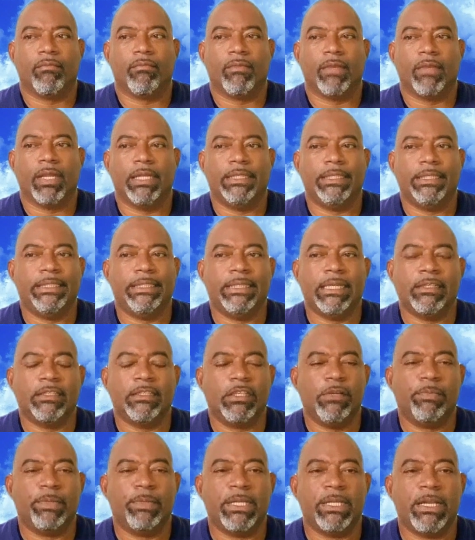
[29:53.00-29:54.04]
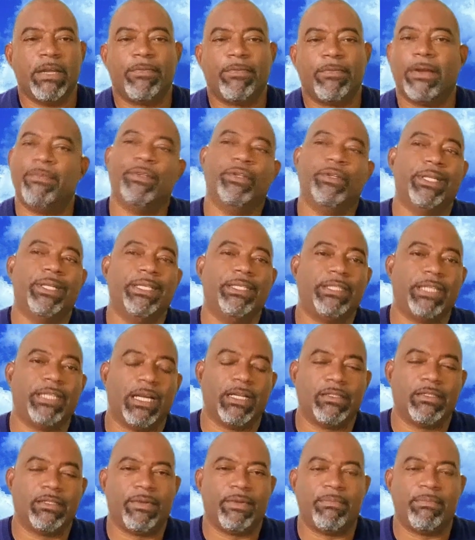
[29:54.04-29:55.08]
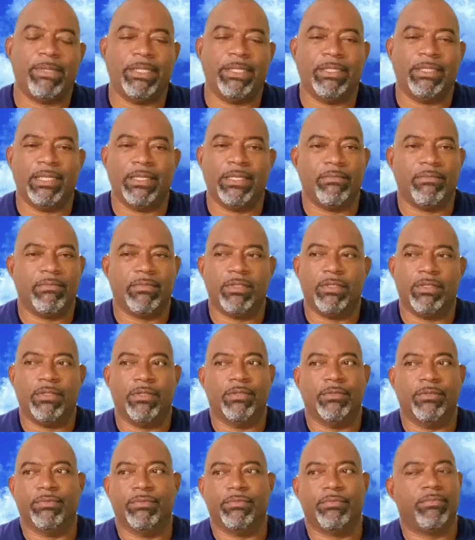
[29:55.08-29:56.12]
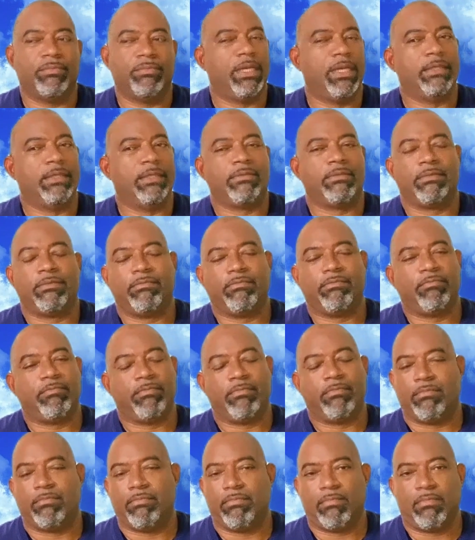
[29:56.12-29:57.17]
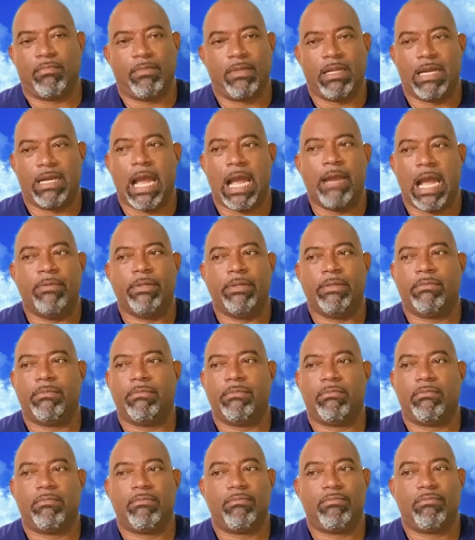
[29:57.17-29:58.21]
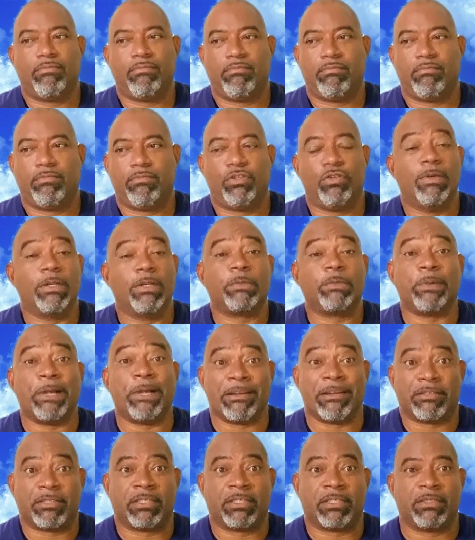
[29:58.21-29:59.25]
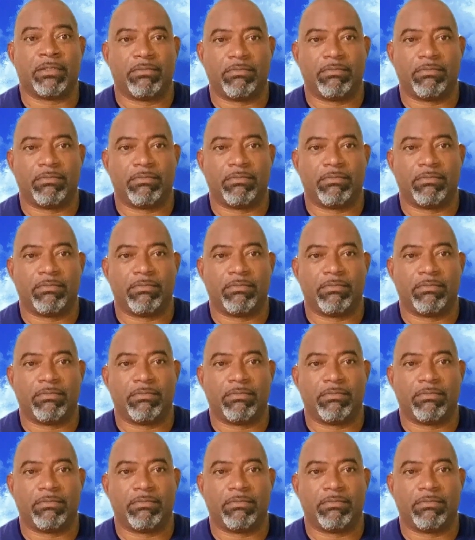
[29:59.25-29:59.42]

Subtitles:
It's essentially you put down 5 people in charge of a building. No, I would Too much practice.